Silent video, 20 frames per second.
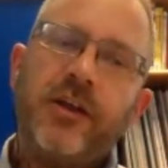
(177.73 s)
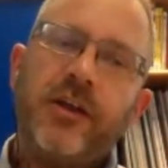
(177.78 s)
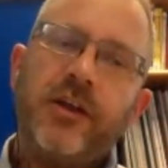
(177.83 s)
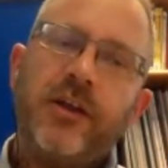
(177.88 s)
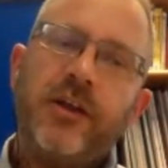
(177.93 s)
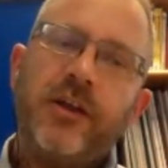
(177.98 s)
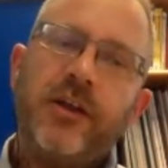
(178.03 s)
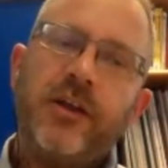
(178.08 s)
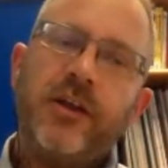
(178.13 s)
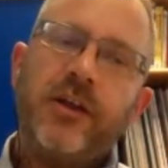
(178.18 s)

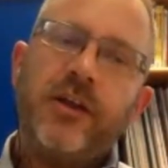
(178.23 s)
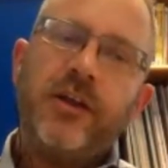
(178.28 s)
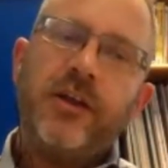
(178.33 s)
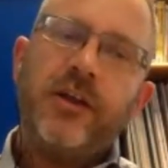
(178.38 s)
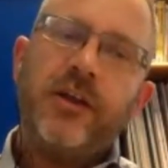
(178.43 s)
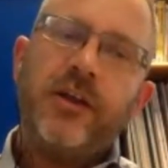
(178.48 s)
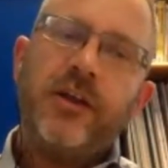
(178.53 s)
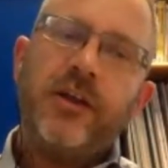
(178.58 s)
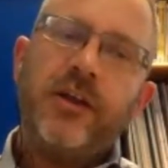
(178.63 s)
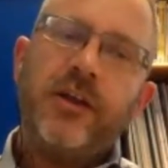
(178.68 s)
take
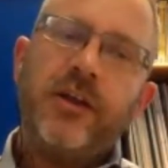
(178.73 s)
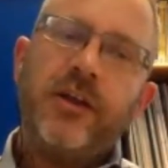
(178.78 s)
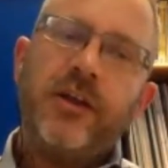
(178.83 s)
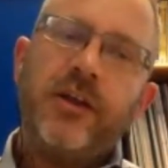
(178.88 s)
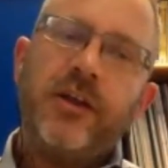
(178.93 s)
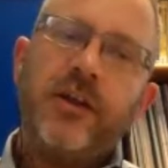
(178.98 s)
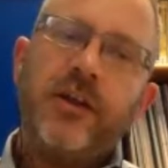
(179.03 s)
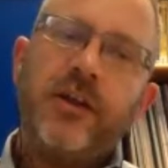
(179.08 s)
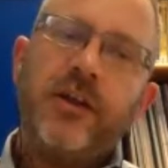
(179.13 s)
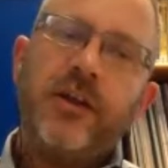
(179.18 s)
this
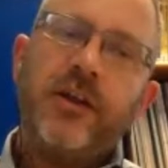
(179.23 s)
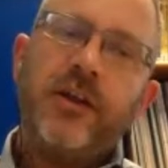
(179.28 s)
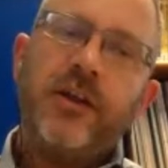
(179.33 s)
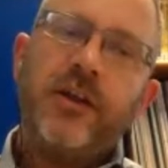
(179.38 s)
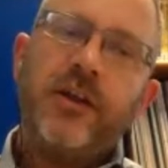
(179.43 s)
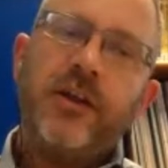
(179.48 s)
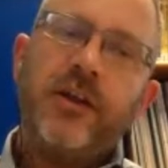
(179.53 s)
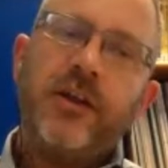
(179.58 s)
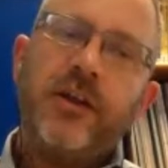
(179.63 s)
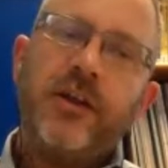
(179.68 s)
on
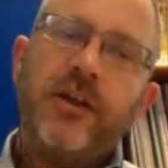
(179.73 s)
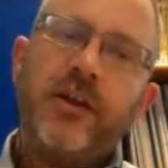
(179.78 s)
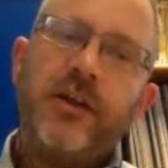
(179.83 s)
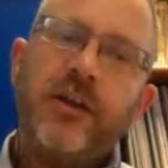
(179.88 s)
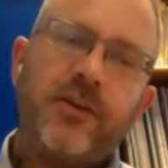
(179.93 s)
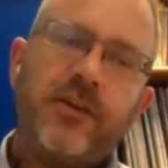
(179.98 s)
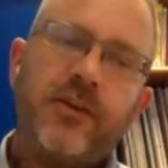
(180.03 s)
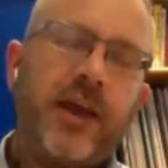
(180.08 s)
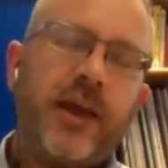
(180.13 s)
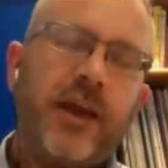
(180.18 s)

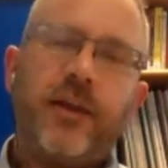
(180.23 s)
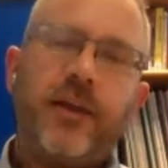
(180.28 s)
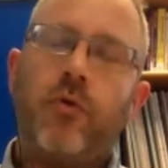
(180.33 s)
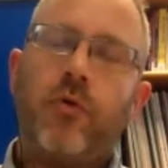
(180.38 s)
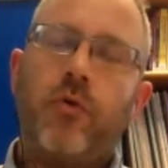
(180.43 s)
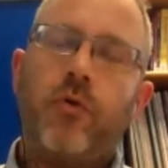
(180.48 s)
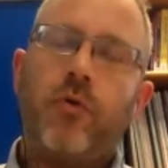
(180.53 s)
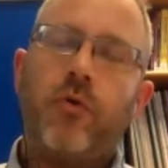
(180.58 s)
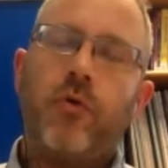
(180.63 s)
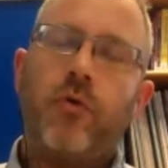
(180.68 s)
board and start
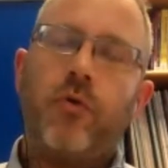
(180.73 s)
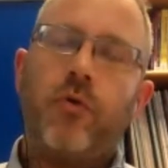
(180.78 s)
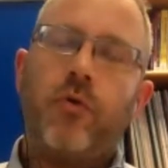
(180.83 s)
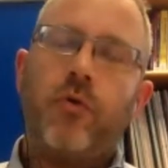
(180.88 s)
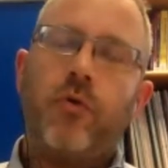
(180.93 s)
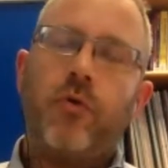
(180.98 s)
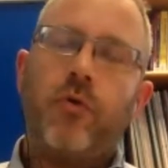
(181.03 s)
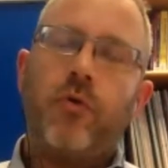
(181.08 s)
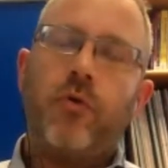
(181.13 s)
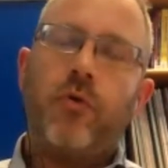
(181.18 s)
these new
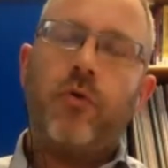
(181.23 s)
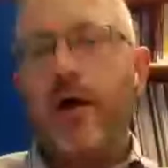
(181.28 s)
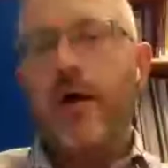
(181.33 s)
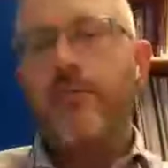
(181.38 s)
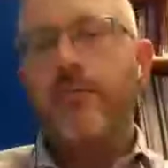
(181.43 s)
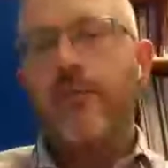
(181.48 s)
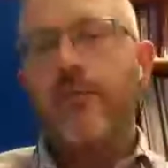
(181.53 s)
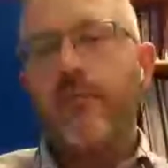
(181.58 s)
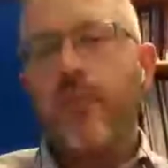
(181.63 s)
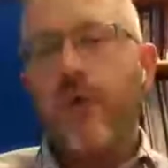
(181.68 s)

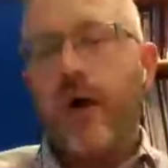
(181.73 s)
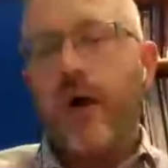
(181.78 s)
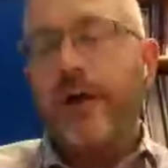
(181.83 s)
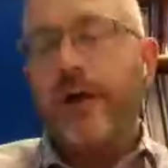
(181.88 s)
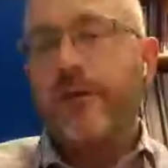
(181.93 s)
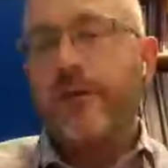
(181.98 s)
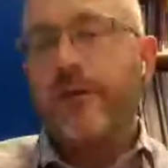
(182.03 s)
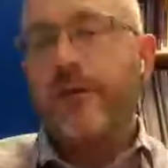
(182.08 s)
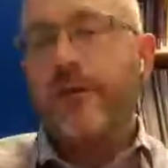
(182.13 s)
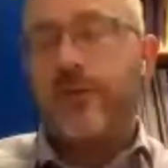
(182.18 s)

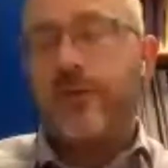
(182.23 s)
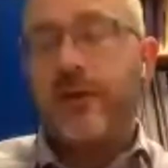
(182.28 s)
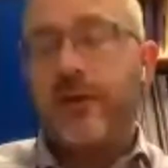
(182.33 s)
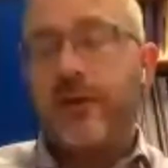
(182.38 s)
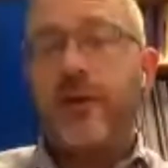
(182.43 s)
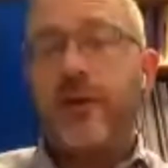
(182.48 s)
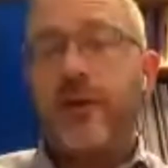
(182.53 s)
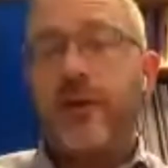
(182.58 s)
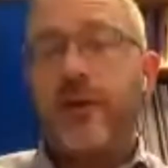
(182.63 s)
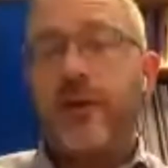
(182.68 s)
ways of
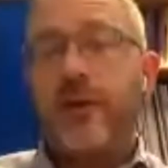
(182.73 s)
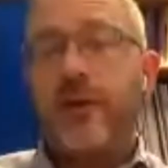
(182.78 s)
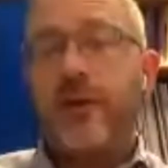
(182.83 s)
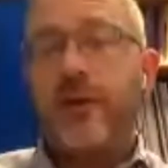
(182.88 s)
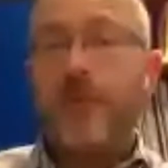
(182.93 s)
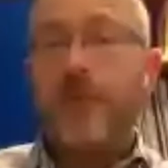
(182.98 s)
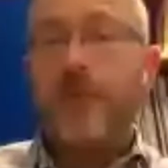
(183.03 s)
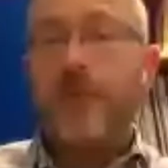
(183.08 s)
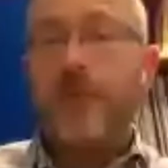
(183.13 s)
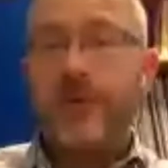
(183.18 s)
teaching and learning,
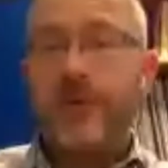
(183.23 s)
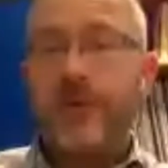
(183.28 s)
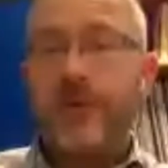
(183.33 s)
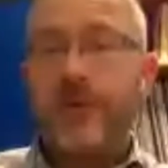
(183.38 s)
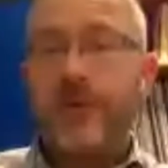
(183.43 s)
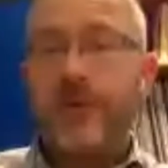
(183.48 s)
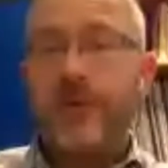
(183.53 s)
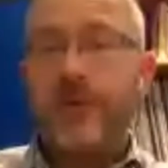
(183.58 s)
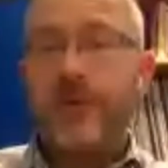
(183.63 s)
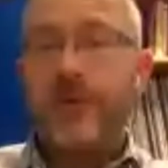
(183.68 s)
because
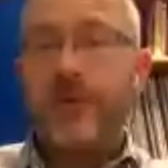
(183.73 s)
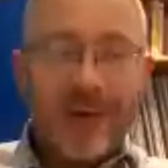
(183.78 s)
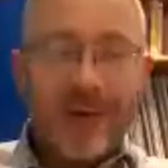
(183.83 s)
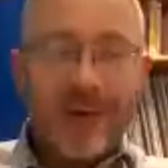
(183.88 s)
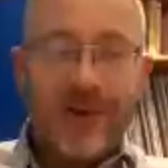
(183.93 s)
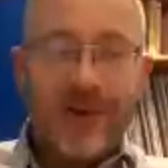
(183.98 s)
you know